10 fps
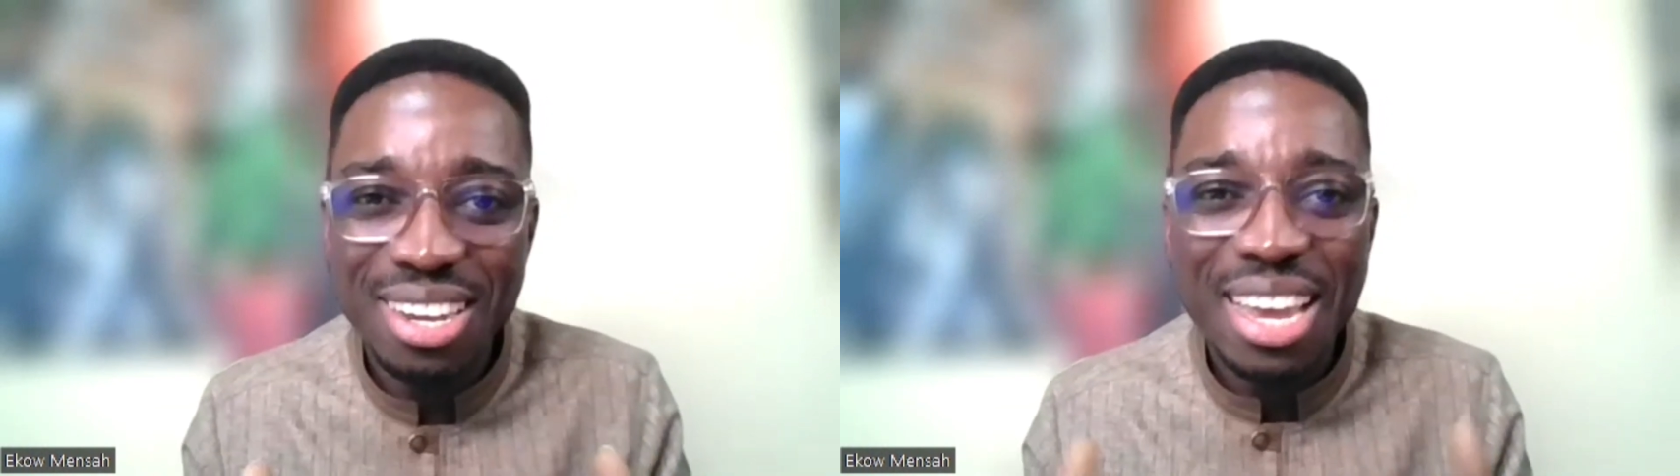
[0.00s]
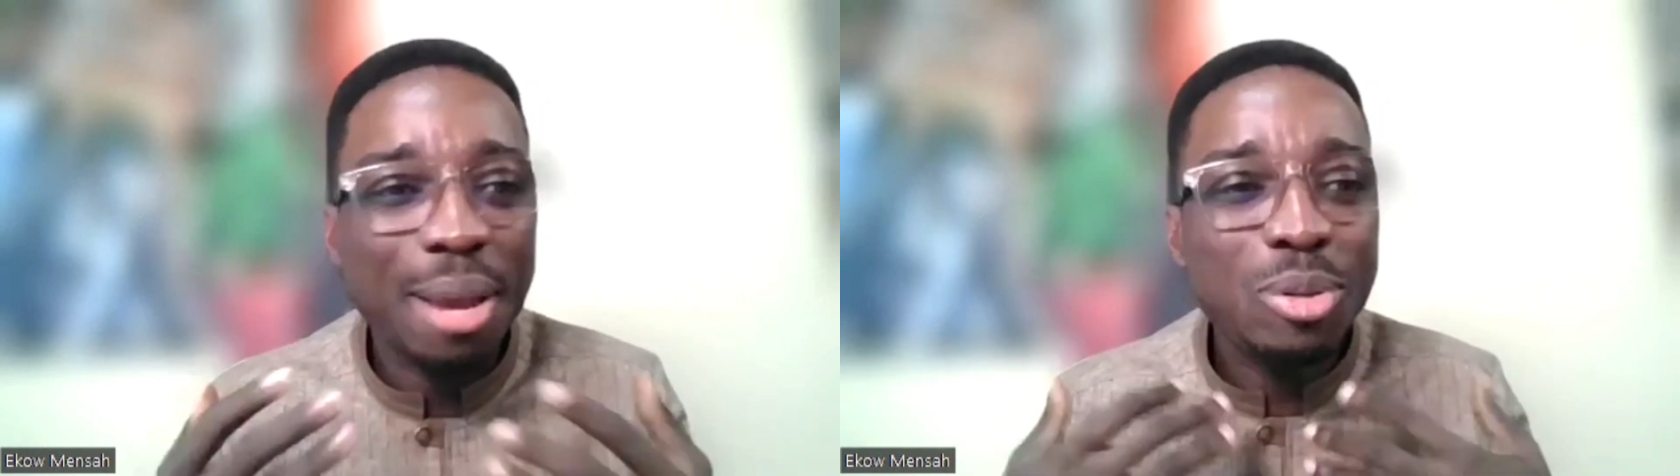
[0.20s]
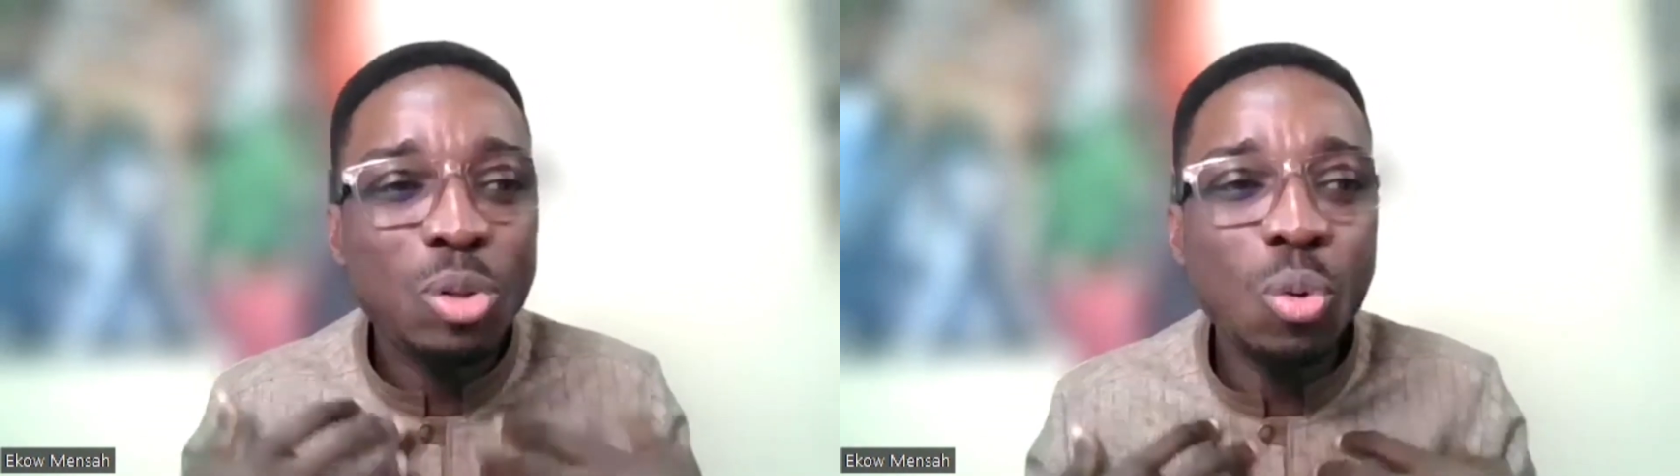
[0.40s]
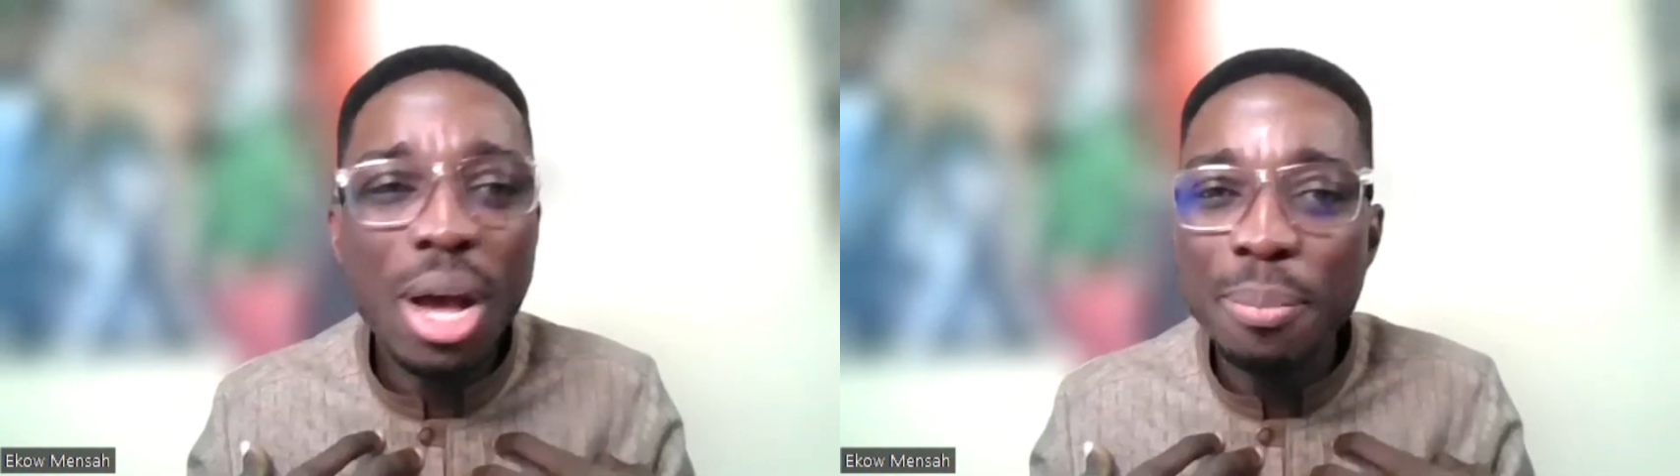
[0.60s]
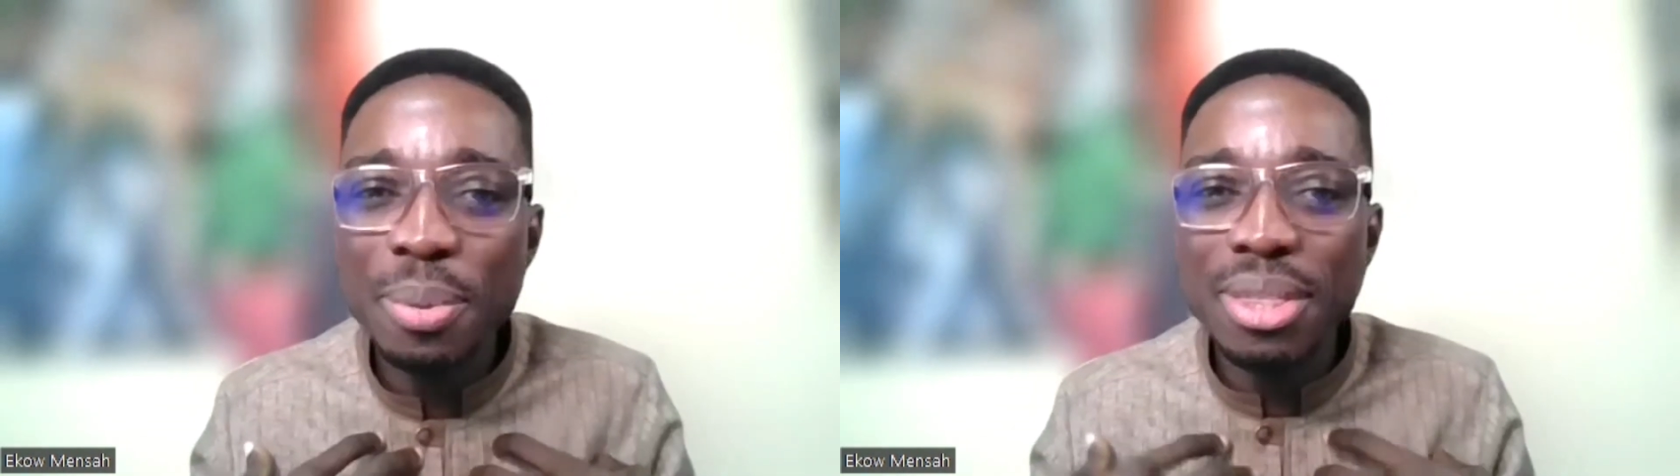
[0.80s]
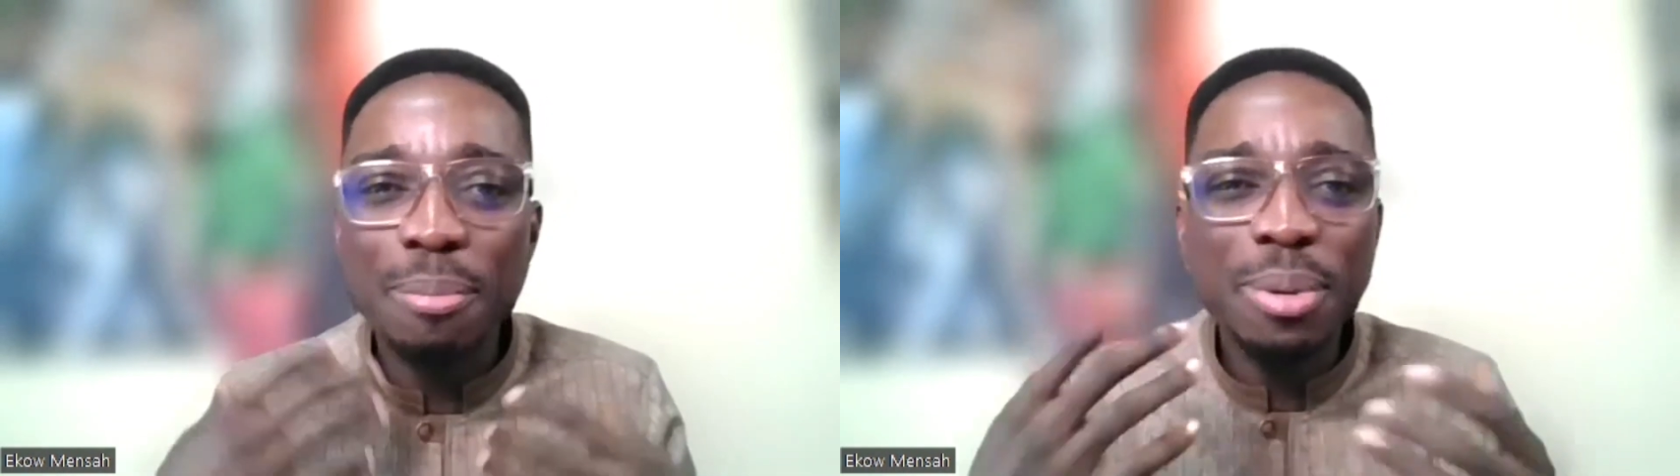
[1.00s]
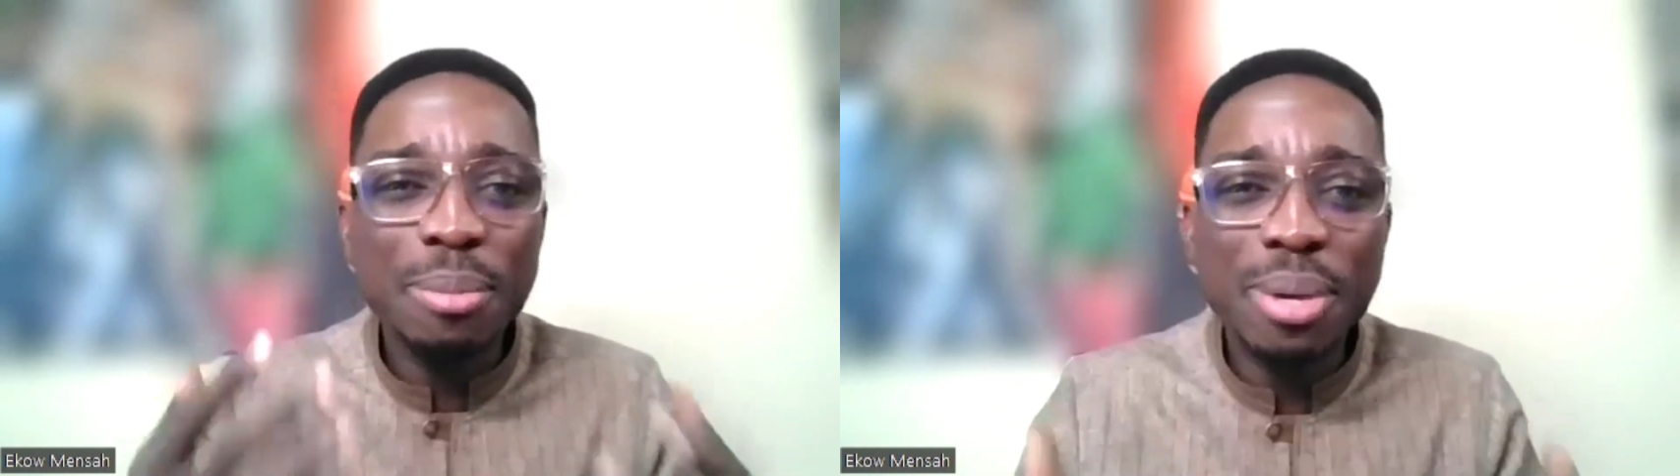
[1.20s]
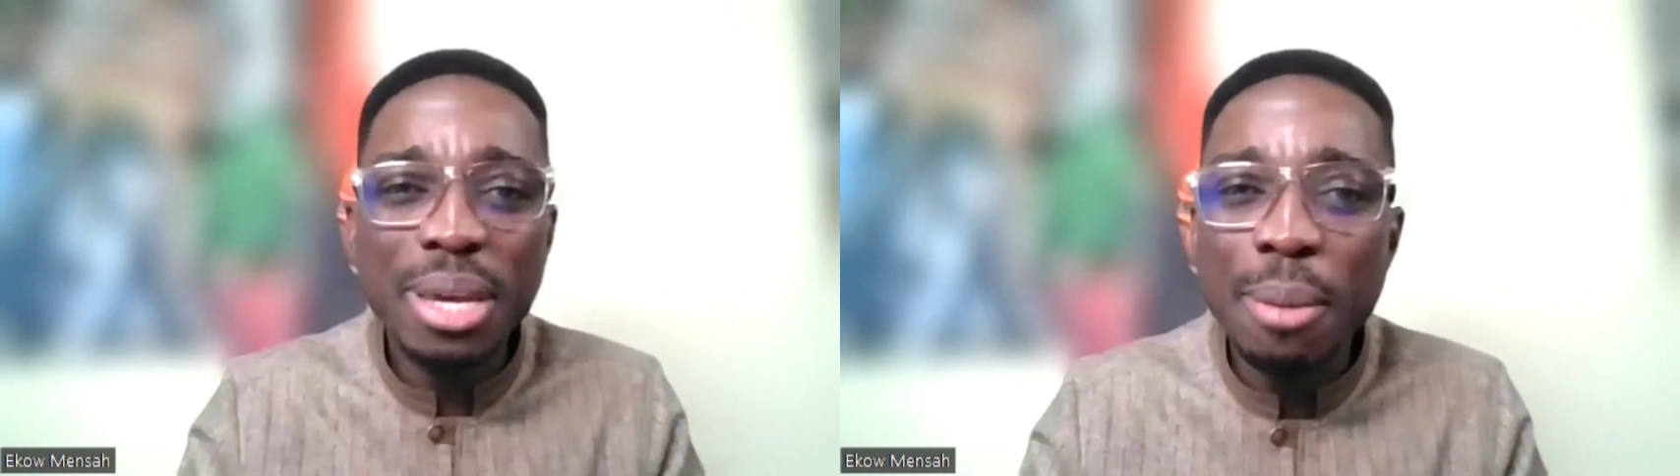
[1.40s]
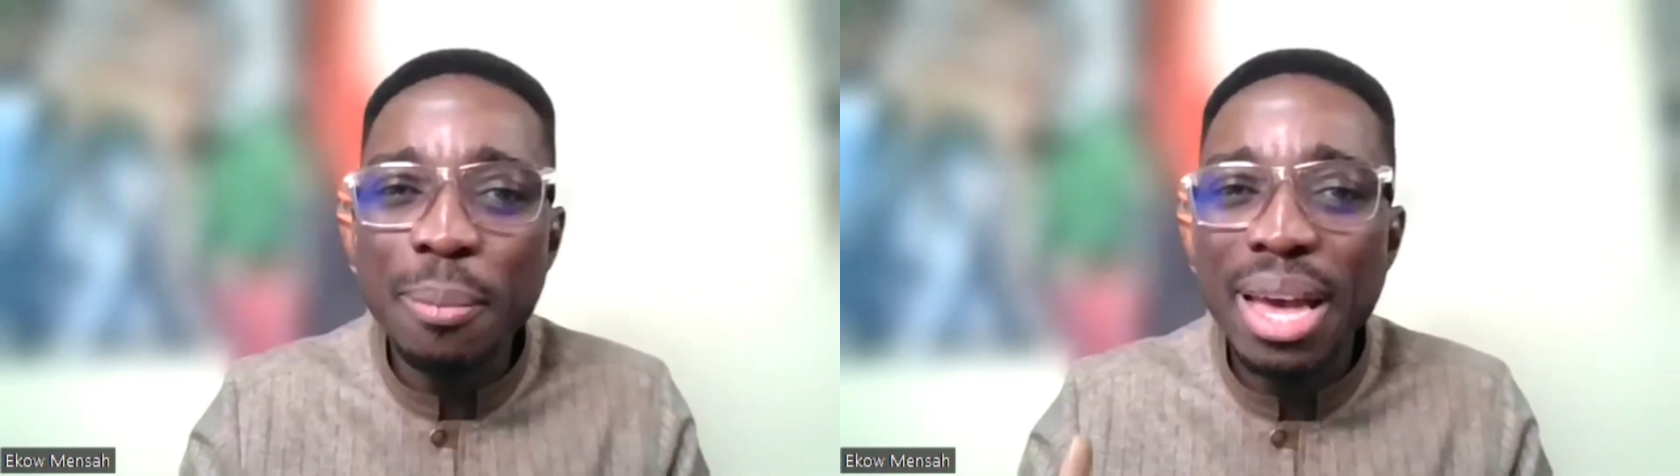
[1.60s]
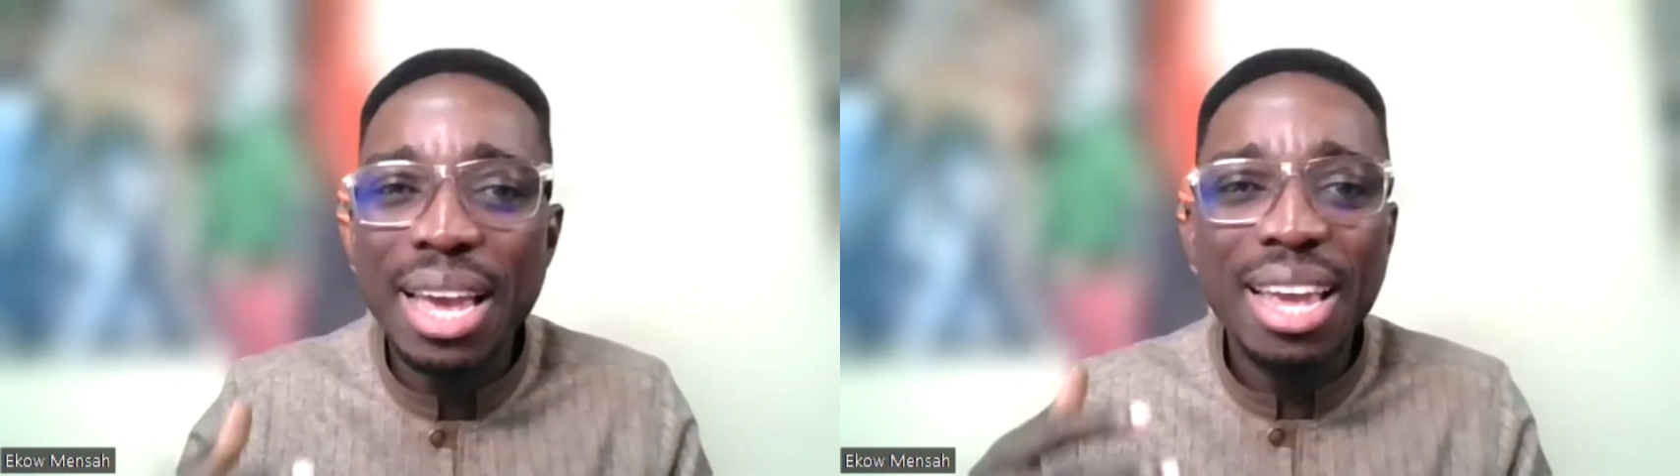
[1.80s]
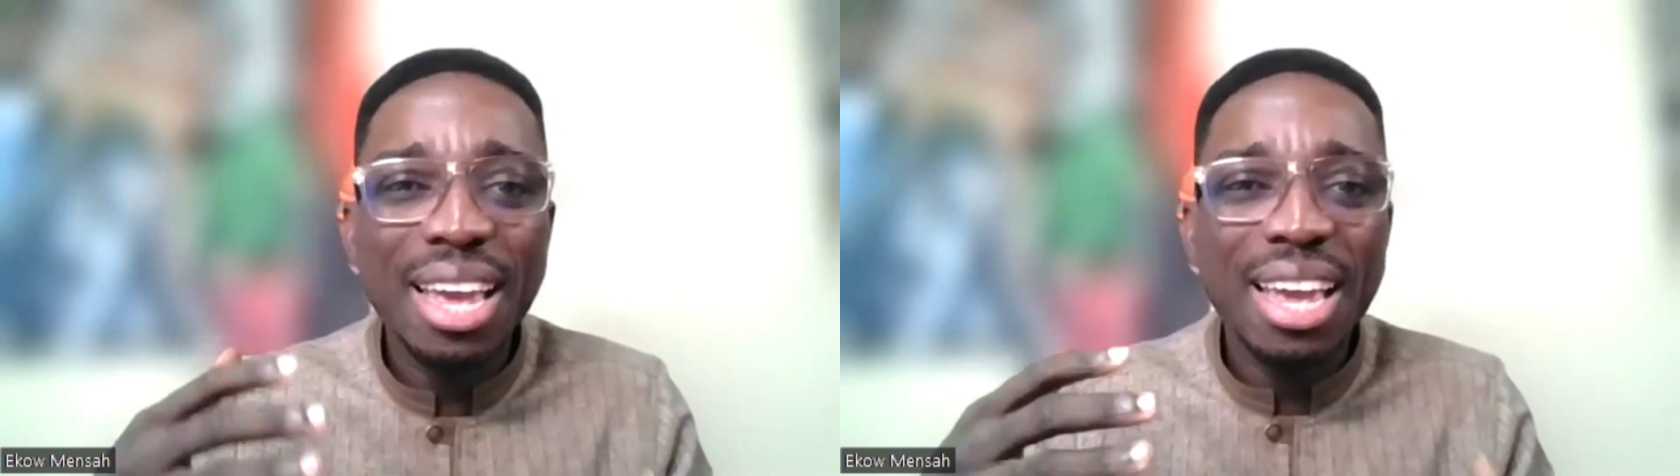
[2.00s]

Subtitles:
And I'm so happy that PBI,